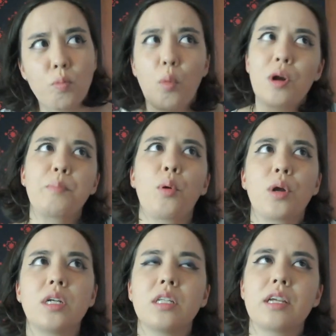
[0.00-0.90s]
more
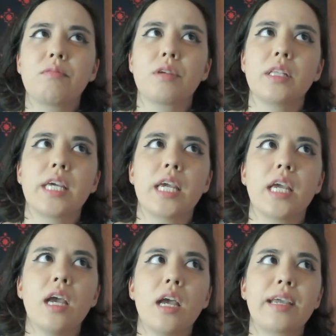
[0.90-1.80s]
importantly,
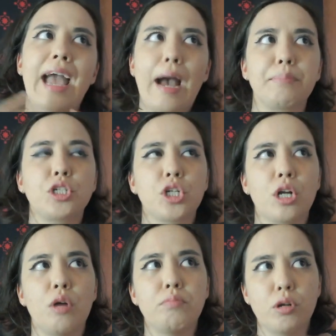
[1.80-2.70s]
really
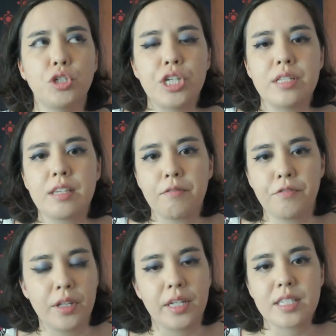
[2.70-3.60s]
capture emotions and
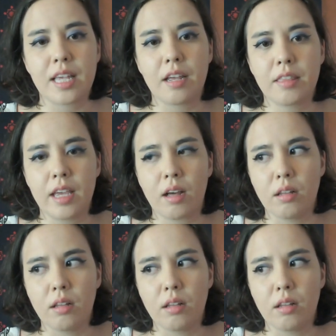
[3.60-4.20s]
feelings that I think